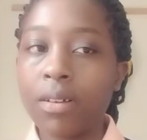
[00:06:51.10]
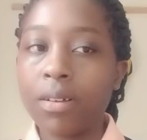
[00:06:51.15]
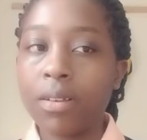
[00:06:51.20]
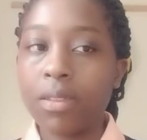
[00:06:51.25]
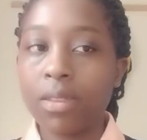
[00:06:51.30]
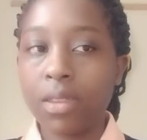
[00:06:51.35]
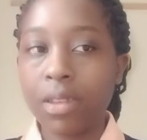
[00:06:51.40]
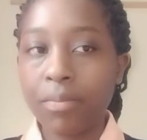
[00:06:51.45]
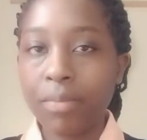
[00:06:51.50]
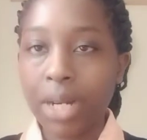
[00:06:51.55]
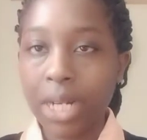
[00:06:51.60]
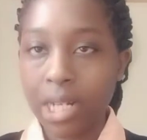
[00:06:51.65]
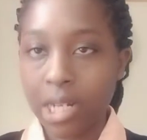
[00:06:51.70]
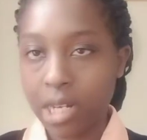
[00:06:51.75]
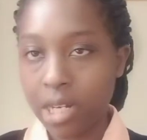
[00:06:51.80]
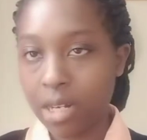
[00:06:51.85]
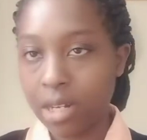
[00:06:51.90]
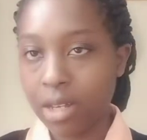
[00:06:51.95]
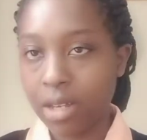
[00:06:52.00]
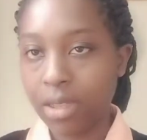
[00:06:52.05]
the
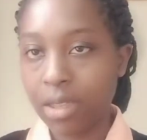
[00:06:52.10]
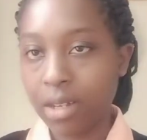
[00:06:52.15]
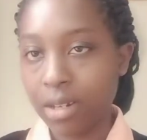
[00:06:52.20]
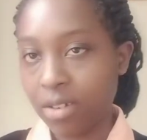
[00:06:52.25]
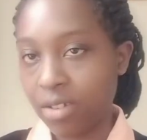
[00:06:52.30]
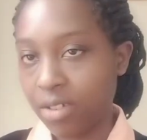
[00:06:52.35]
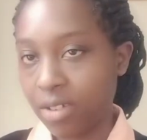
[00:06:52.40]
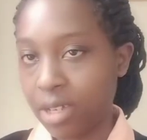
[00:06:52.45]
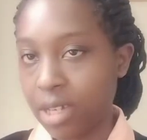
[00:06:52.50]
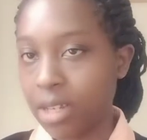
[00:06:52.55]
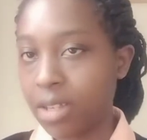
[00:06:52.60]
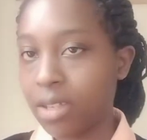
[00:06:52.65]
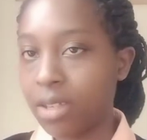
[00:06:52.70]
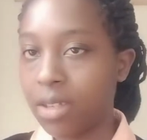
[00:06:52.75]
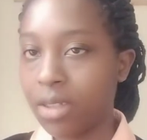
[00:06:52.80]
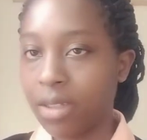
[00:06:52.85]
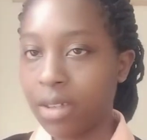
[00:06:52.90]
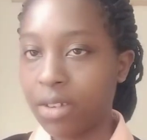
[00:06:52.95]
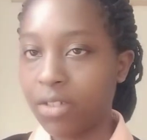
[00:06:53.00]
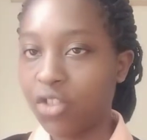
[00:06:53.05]
bacteria that resides
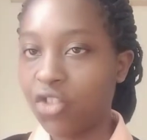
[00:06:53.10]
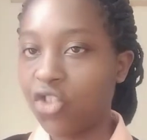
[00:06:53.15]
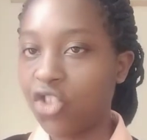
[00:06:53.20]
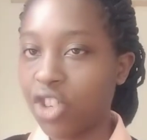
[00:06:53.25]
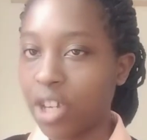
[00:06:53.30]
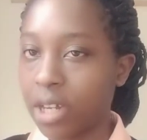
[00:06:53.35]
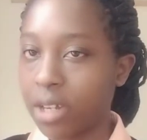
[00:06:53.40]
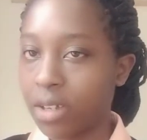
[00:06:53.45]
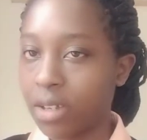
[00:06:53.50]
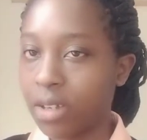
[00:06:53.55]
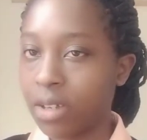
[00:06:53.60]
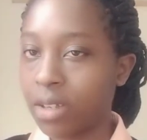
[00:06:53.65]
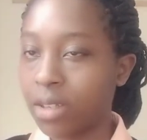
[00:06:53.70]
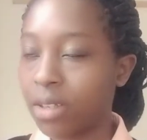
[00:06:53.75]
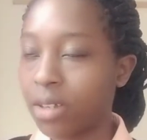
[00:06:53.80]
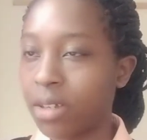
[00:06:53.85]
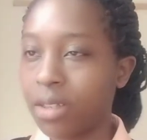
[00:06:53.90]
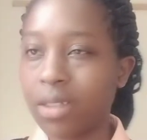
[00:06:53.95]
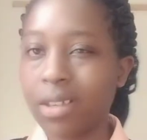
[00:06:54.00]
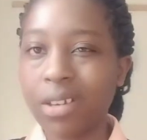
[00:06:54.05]
in the GI
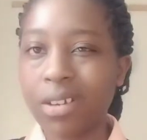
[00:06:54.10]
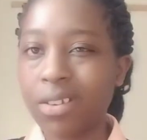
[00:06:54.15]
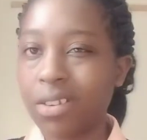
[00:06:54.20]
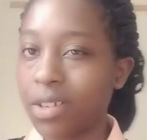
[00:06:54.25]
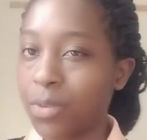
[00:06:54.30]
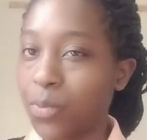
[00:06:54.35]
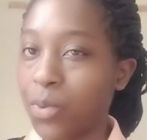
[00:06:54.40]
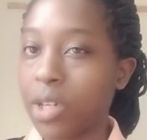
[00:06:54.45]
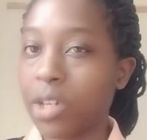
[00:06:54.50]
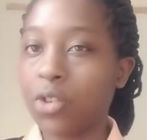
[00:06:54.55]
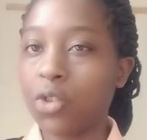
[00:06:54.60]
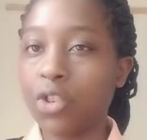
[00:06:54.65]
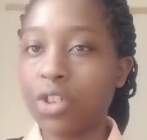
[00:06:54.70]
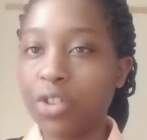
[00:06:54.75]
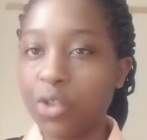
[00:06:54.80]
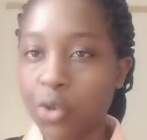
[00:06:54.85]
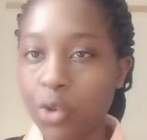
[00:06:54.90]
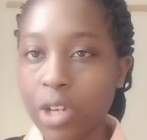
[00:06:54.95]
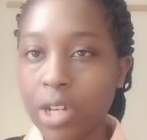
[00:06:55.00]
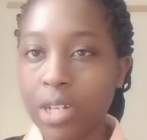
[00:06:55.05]
in the respiratory
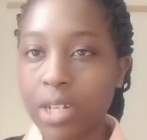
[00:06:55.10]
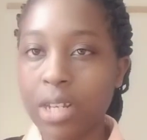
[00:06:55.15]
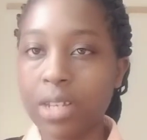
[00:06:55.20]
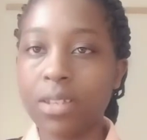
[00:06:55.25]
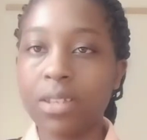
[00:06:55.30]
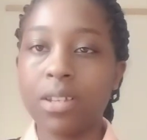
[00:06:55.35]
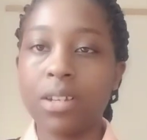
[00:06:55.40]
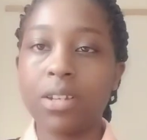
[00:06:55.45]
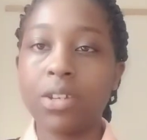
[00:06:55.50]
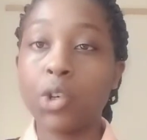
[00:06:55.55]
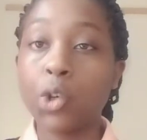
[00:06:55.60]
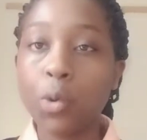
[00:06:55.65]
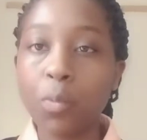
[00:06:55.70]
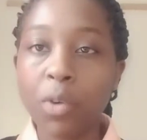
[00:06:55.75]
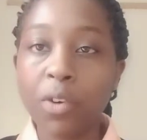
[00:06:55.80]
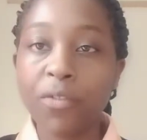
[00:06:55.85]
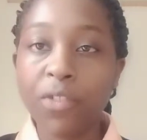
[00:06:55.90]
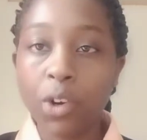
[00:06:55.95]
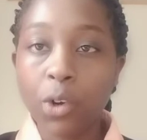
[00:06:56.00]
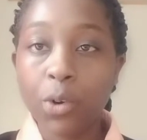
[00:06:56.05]
tract as a normal
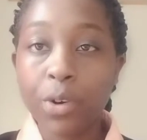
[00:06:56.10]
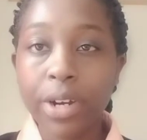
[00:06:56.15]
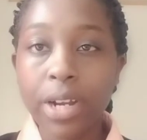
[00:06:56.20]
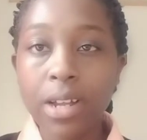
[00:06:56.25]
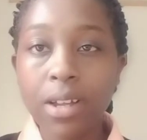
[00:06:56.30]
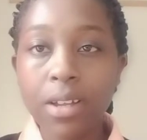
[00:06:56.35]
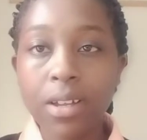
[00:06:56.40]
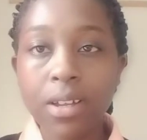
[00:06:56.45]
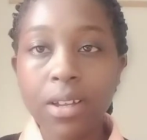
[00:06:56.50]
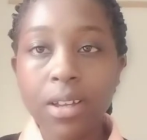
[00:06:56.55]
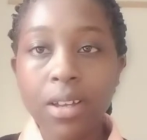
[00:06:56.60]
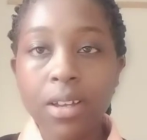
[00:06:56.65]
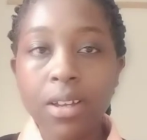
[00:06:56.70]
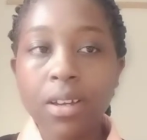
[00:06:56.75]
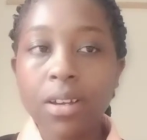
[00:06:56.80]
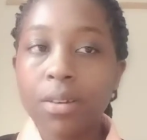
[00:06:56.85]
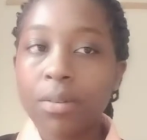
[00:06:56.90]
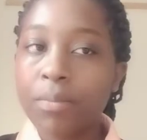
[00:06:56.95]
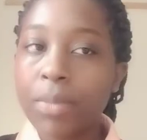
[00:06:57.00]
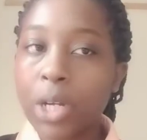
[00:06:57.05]
flora.
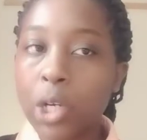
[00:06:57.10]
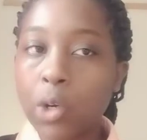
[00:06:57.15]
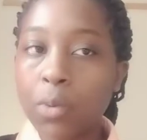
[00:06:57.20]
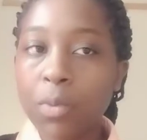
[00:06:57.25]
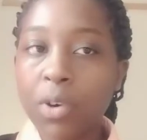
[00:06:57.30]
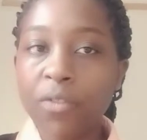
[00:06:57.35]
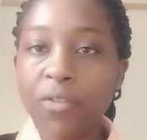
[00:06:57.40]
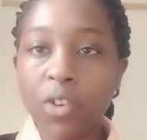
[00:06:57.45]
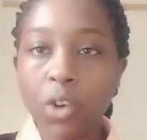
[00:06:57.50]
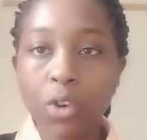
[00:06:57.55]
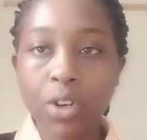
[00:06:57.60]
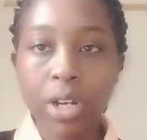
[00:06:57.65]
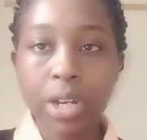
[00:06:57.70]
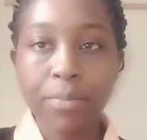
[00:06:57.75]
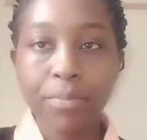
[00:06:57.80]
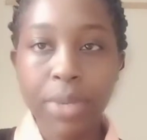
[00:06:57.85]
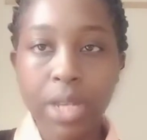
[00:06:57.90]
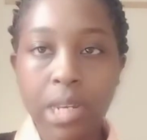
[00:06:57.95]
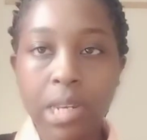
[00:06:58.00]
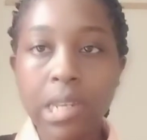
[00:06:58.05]
By normal flora, I
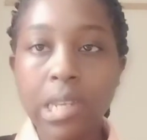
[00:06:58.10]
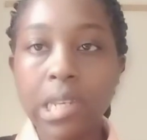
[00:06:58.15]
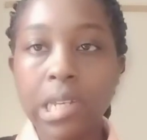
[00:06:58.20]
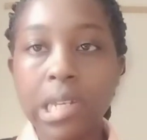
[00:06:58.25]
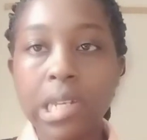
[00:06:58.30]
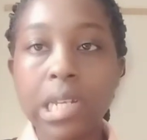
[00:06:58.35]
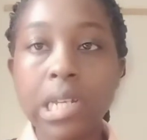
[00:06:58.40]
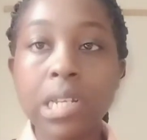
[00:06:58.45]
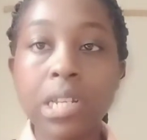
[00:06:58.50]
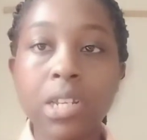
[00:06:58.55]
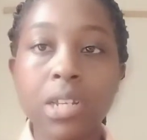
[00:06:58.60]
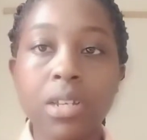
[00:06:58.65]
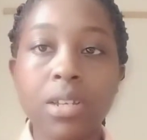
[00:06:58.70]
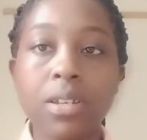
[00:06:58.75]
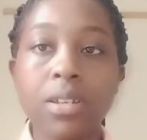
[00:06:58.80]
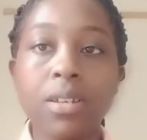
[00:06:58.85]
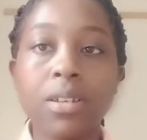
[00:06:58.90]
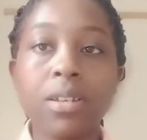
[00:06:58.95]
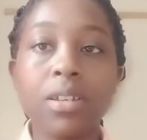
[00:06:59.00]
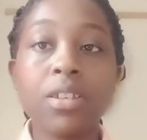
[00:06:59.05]
mean it
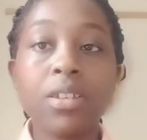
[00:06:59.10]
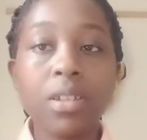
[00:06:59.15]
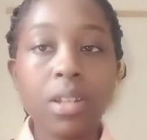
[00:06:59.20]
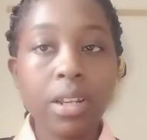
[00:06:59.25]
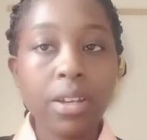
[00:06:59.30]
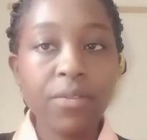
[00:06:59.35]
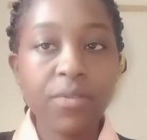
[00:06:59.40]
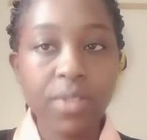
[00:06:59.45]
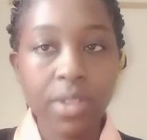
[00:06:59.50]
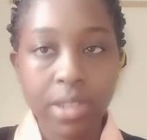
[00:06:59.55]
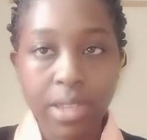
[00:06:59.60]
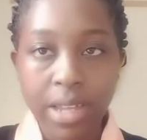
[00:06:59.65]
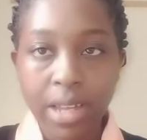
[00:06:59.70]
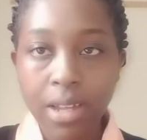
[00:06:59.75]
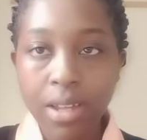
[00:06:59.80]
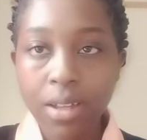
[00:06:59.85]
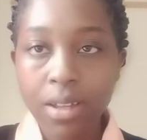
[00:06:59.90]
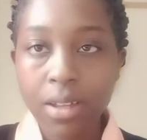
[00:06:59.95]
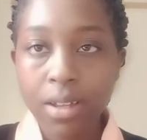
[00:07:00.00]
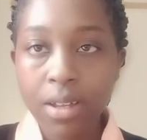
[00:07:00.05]
lives
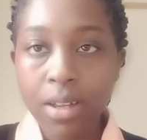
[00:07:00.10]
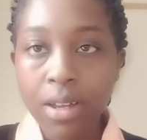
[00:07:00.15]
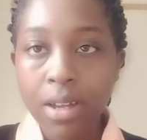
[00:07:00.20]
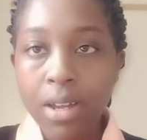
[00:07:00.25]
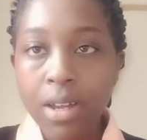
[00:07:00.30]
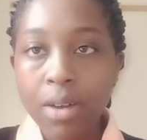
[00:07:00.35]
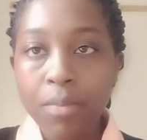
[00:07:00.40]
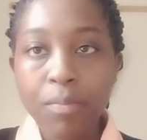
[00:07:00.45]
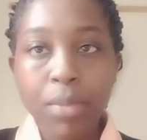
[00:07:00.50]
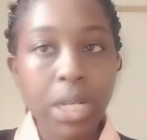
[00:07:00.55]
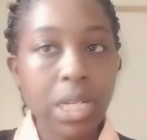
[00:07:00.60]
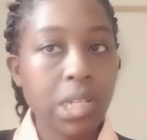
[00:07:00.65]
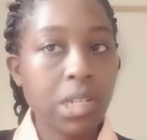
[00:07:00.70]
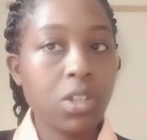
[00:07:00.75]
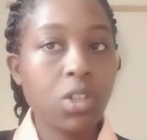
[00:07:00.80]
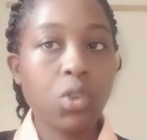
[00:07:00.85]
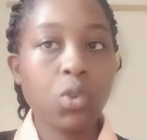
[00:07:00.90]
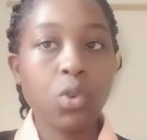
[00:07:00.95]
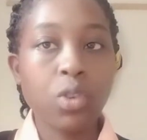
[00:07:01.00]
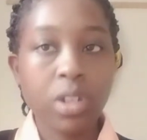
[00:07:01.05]
there, but it's not